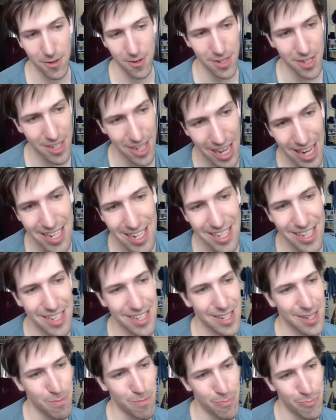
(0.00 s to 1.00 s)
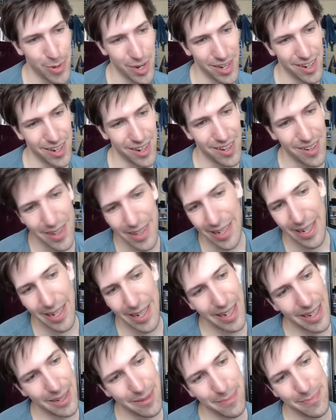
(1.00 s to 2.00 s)
cases, but
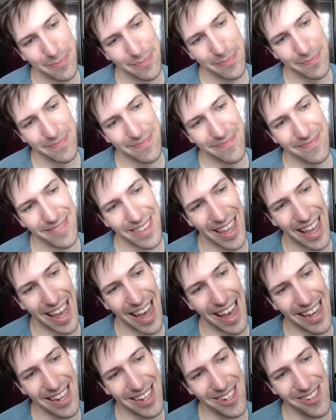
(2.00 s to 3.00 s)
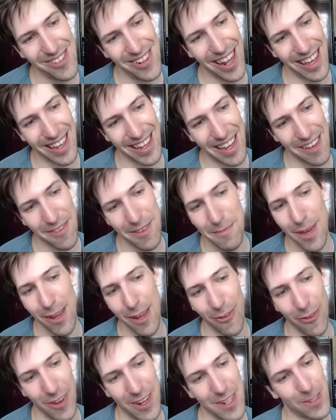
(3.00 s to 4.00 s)
I don't like having my
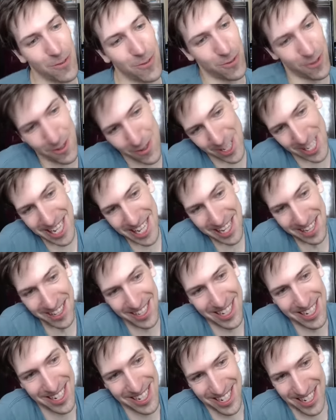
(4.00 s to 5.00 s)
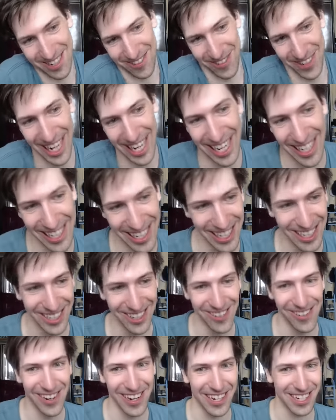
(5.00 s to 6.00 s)
face frozen. It's just really
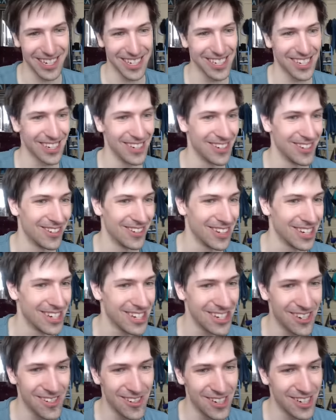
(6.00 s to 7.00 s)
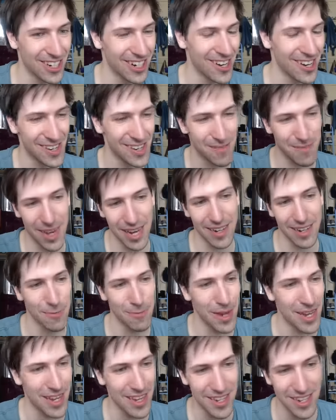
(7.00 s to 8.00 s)
annoying. So, Snow Chugger,
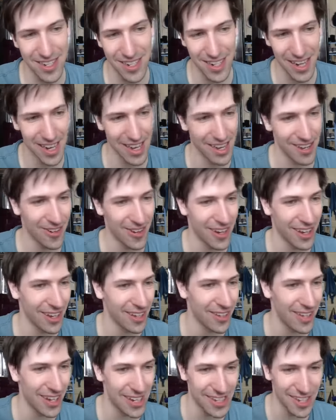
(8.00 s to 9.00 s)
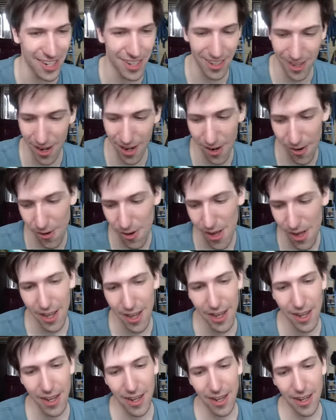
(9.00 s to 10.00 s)
Mage, yeah, okay, you guys can go.
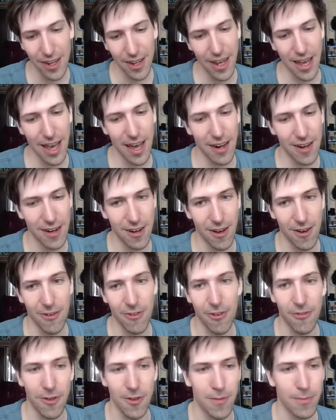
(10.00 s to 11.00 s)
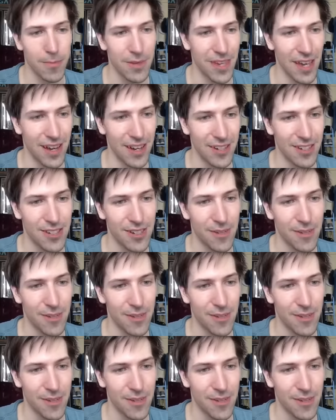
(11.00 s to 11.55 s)
Had enough of your BS.